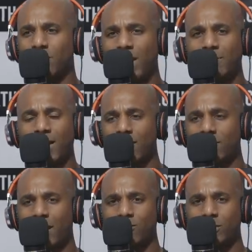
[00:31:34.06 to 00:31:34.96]
but baby, how,
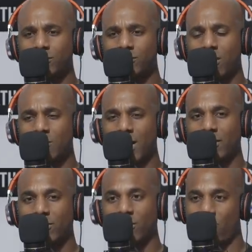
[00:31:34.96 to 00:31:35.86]
like, what is you talking about? How
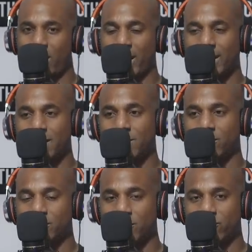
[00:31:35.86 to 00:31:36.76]
you know? Oh, I got an
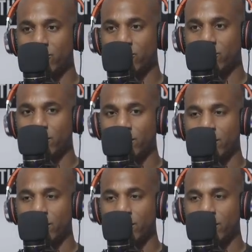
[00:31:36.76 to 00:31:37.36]
email to my phone.